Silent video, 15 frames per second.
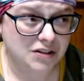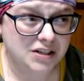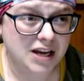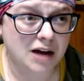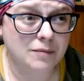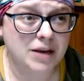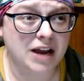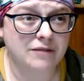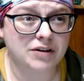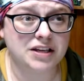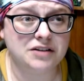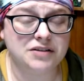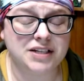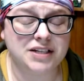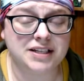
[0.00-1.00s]
Tell me
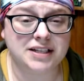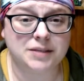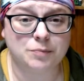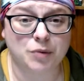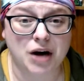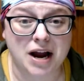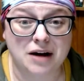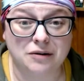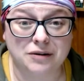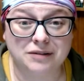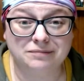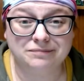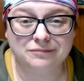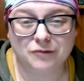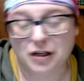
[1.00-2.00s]
everything you see that's brown.
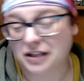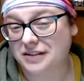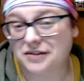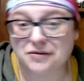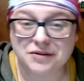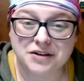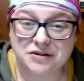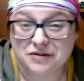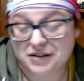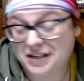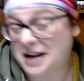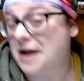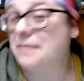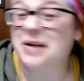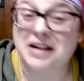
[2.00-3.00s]
Well, don't you can
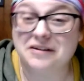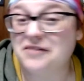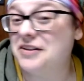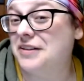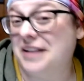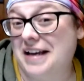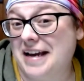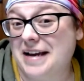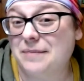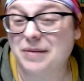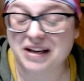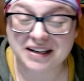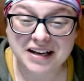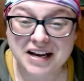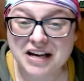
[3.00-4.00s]
comment if you'd like,
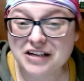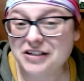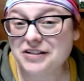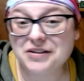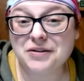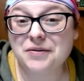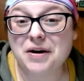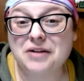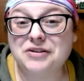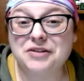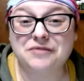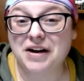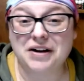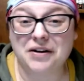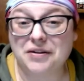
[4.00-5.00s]
but just look around
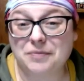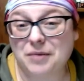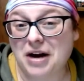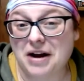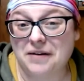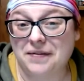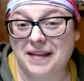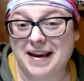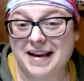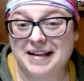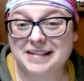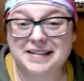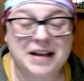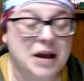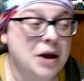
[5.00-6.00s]
you and find all the brown
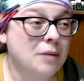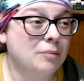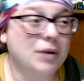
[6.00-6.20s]
things.